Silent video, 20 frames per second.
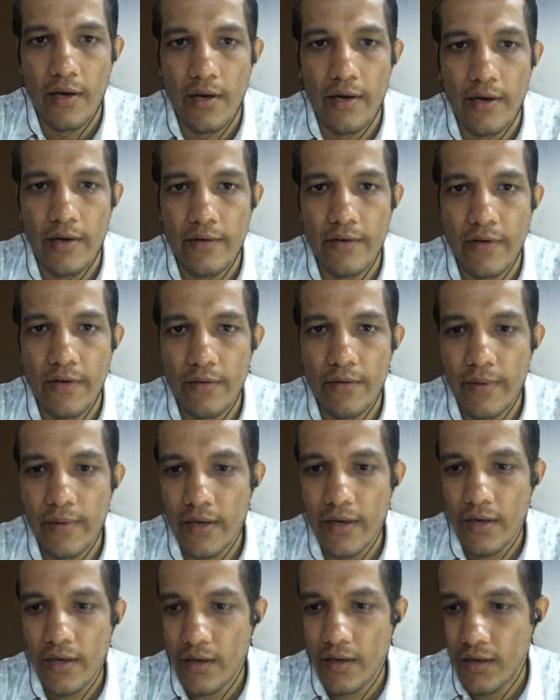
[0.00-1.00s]
and divided
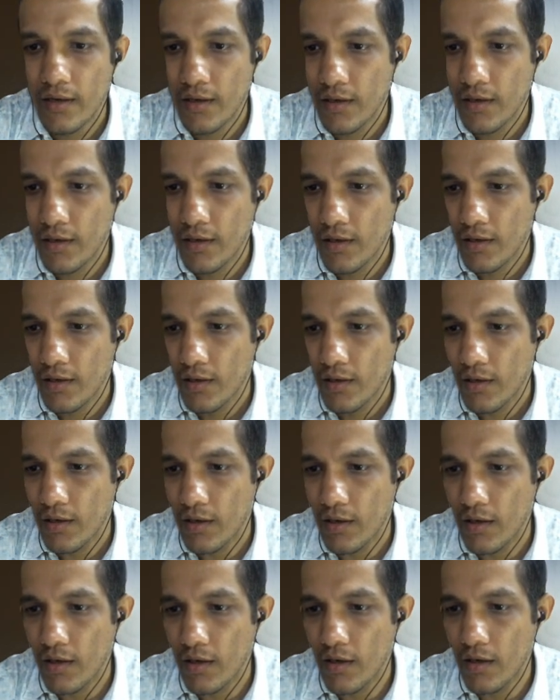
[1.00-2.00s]
by
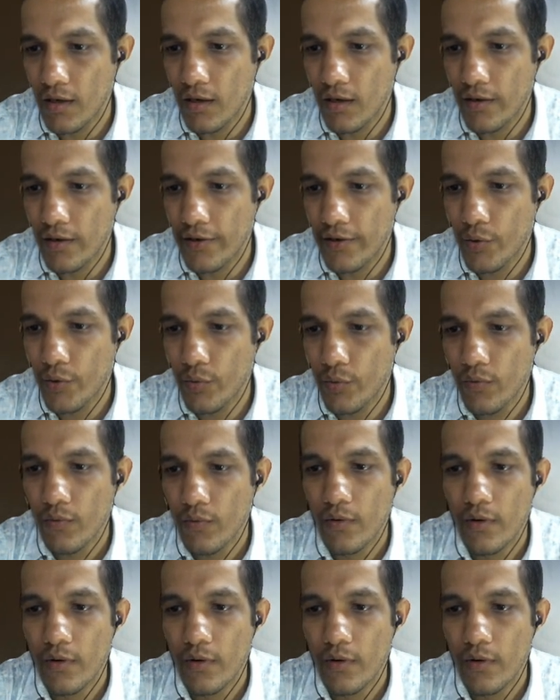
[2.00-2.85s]
nu,